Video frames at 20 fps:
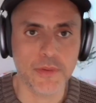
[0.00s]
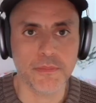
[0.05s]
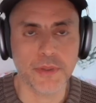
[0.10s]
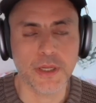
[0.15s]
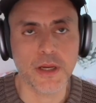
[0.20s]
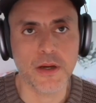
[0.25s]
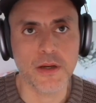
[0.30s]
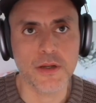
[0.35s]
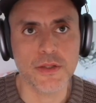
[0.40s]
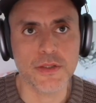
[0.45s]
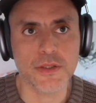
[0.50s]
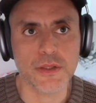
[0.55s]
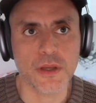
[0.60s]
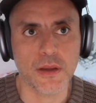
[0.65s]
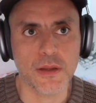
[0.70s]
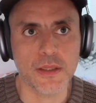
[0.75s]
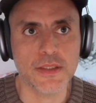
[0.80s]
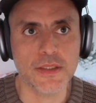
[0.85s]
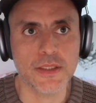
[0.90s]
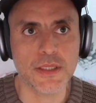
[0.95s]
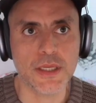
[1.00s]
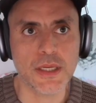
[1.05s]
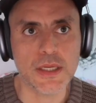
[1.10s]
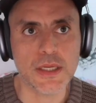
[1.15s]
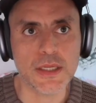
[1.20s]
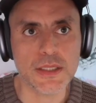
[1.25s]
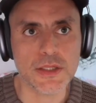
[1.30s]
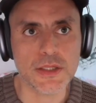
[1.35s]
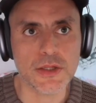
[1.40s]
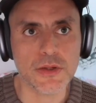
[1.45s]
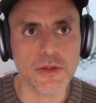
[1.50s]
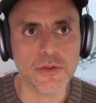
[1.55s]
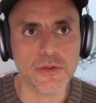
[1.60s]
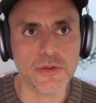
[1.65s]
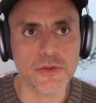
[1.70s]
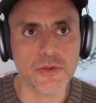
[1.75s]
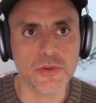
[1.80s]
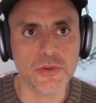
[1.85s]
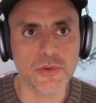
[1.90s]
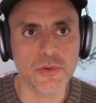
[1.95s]
Because it's easier
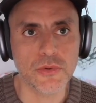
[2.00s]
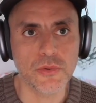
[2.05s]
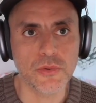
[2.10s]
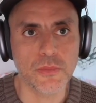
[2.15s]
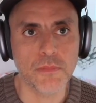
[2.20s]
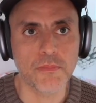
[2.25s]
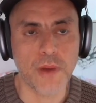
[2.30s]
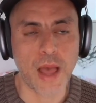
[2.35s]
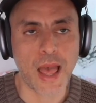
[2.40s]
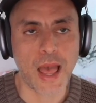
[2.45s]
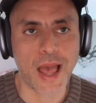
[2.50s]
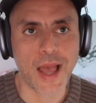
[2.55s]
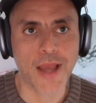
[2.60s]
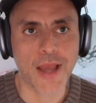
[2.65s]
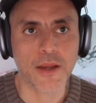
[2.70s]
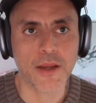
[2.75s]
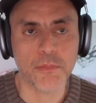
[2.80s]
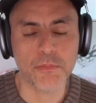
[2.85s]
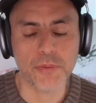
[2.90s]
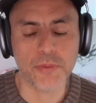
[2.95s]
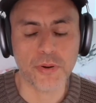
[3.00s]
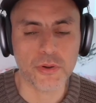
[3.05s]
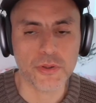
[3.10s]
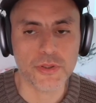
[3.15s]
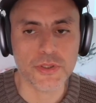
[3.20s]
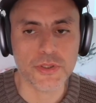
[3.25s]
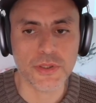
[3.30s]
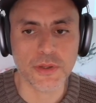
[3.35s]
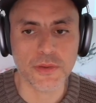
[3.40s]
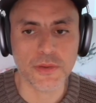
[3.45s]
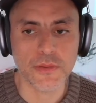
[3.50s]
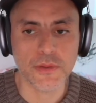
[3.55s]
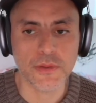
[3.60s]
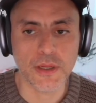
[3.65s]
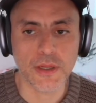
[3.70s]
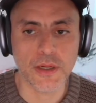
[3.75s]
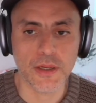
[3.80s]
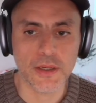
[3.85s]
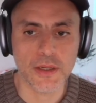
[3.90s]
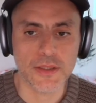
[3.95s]
to hack a person
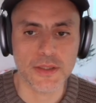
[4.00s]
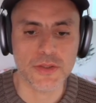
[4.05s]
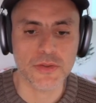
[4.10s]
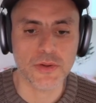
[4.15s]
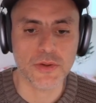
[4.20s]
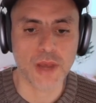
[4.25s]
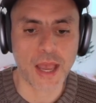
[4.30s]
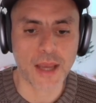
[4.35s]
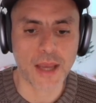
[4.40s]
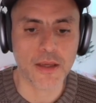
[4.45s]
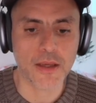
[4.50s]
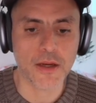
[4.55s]
than it is to hack a